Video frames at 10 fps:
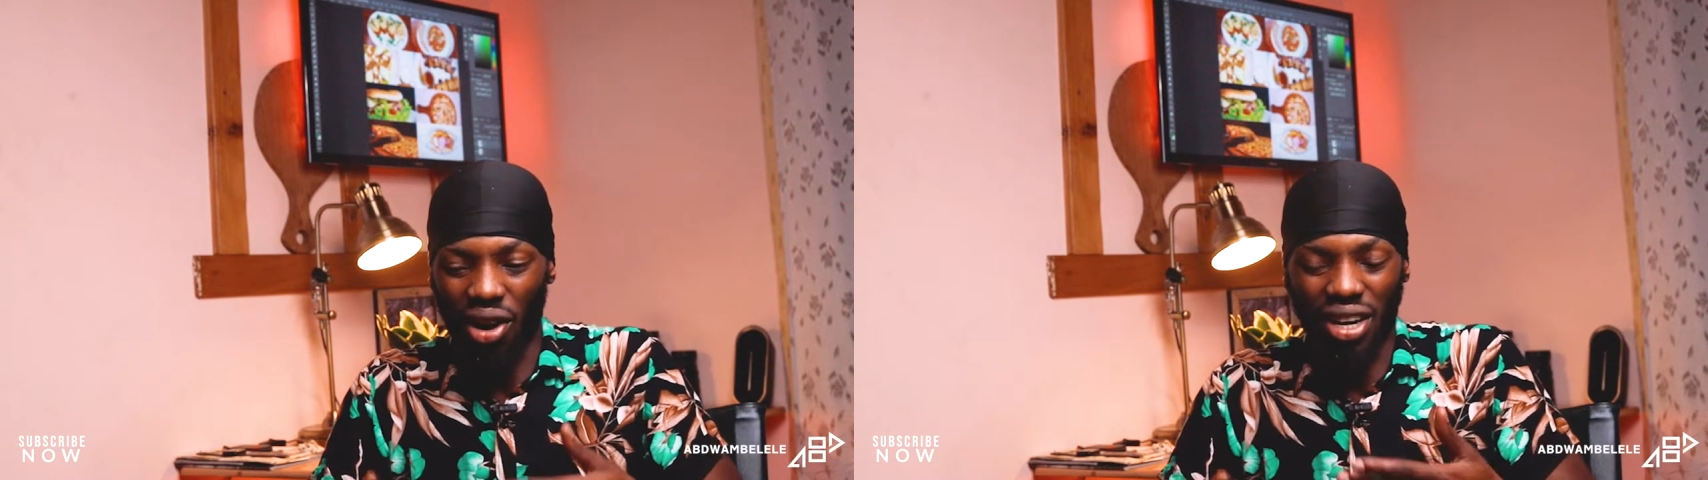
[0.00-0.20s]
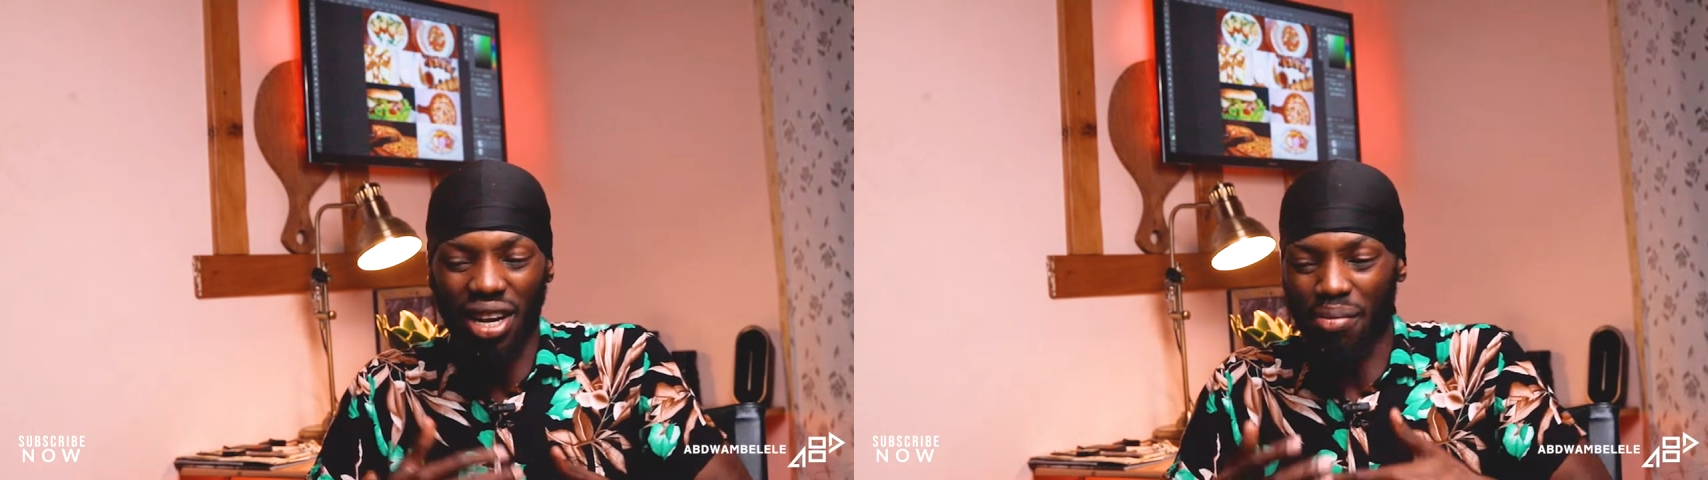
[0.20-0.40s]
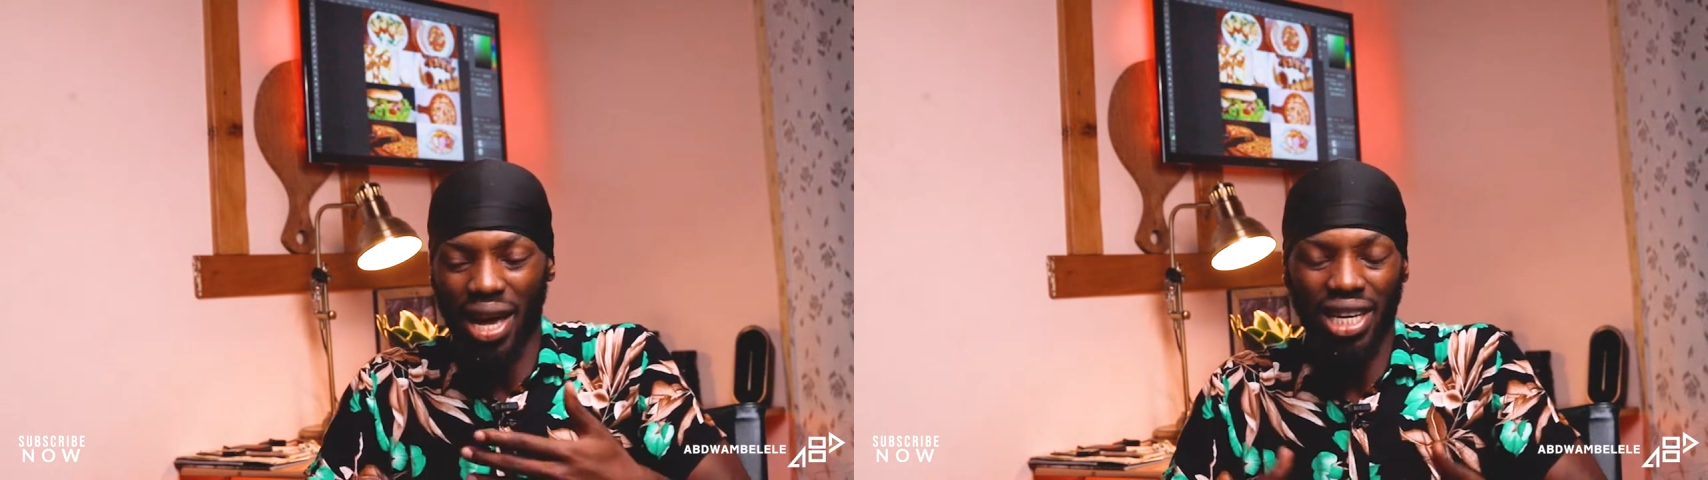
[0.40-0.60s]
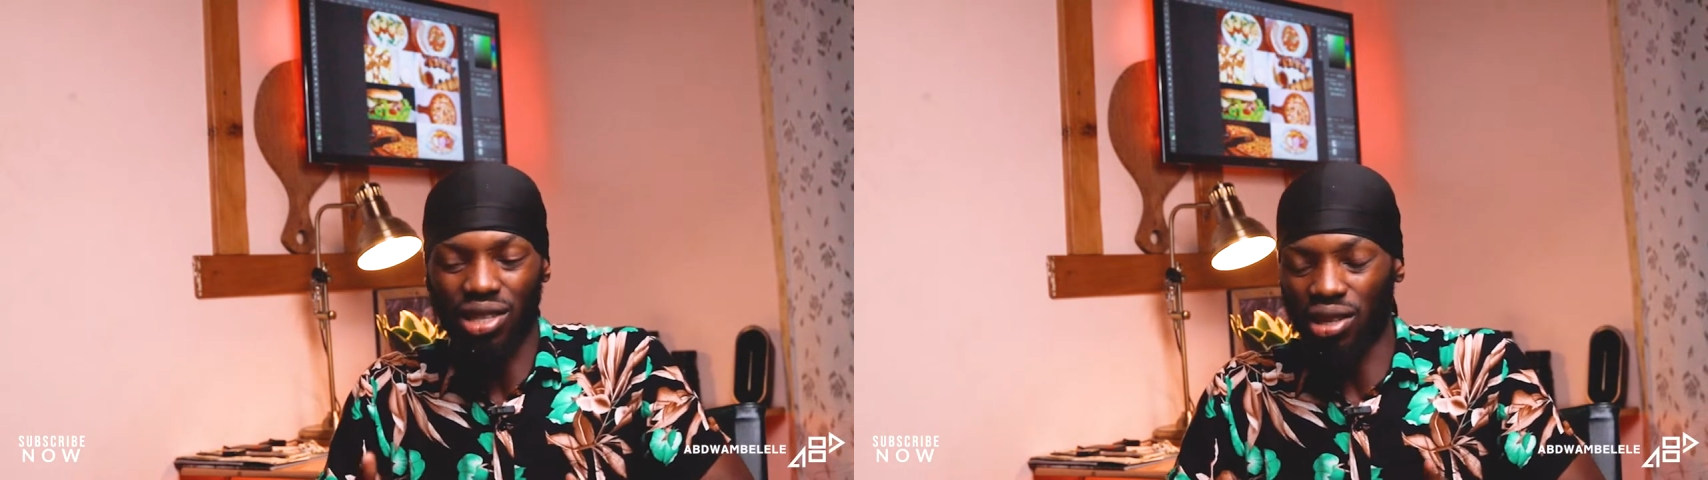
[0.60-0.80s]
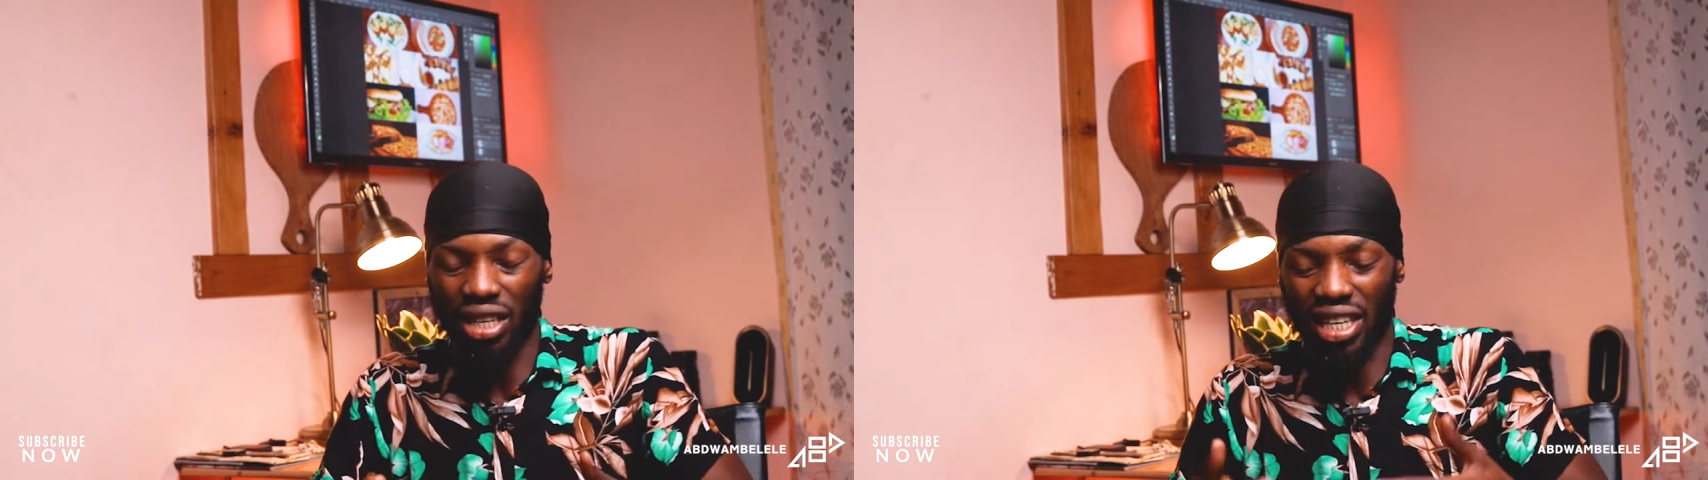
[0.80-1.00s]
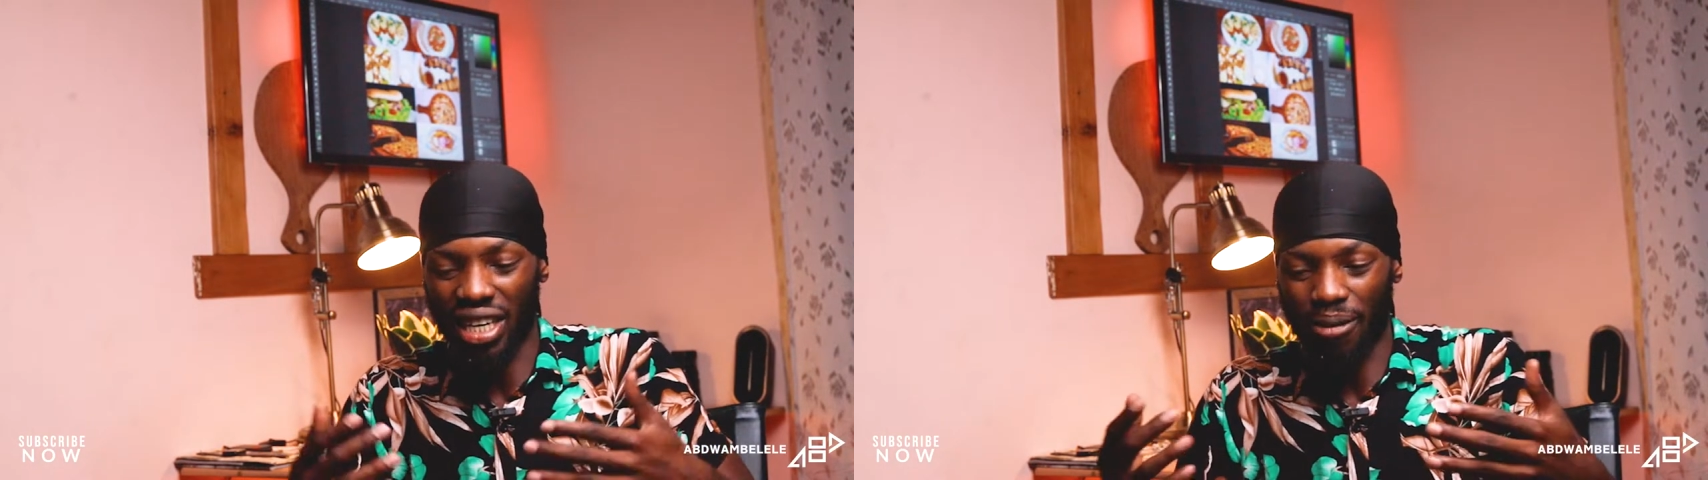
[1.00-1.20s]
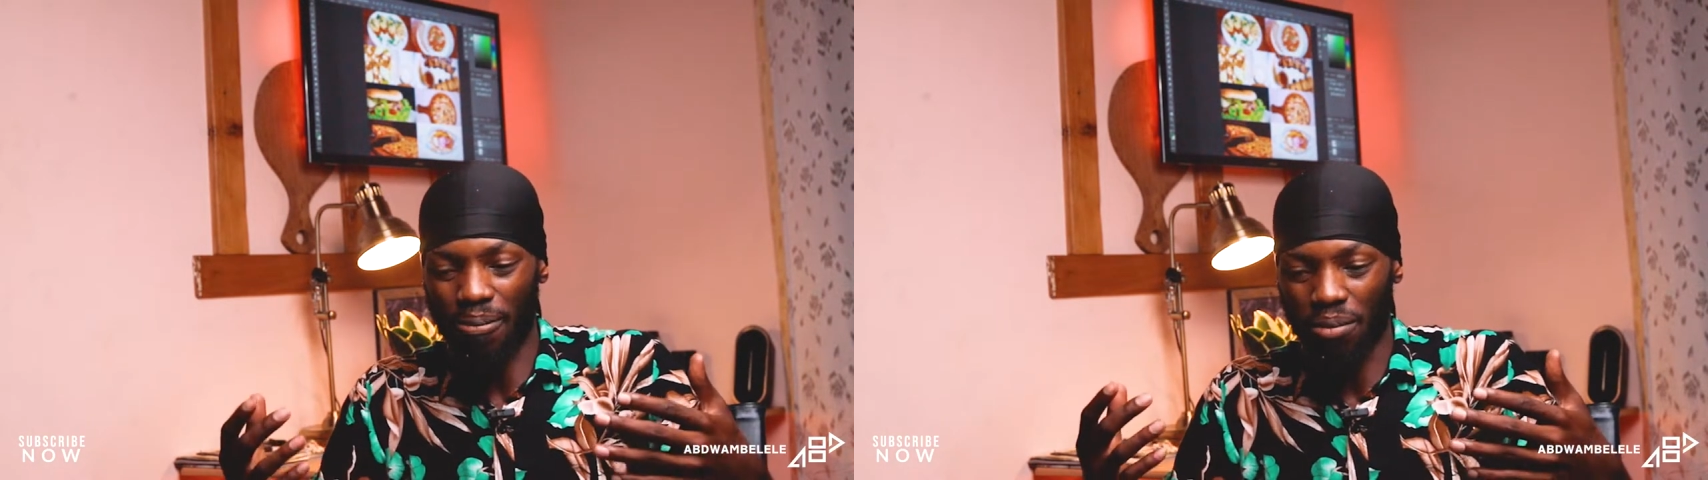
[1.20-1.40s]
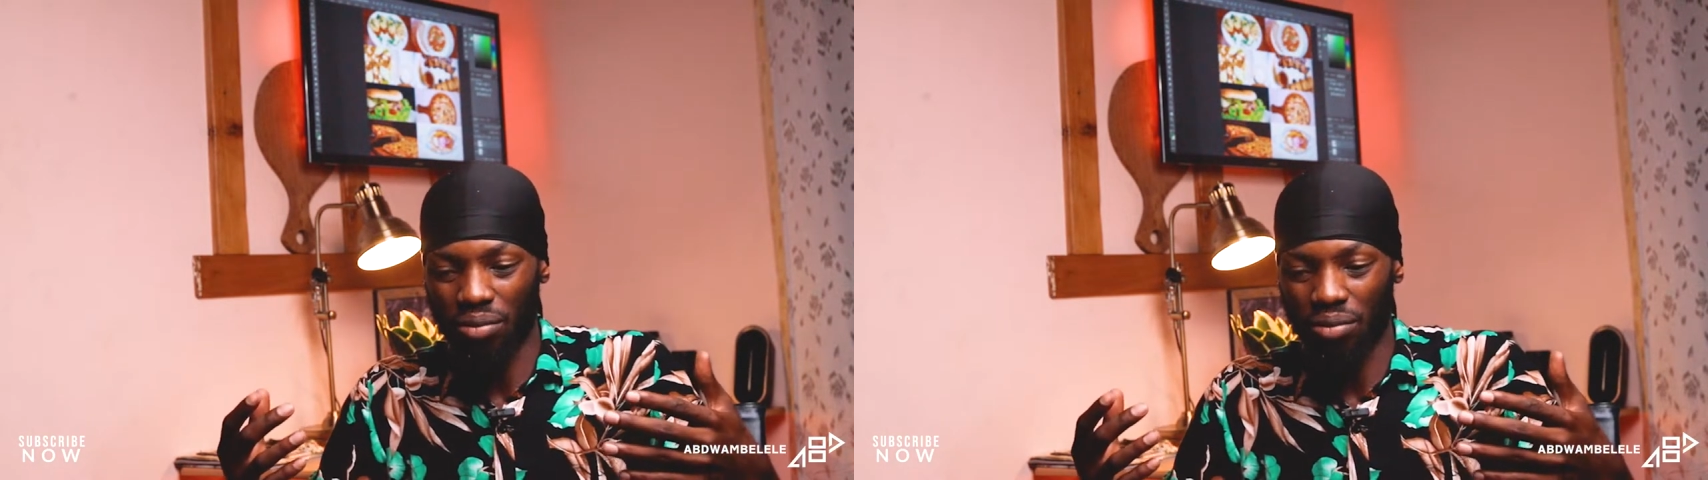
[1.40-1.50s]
can I make it look a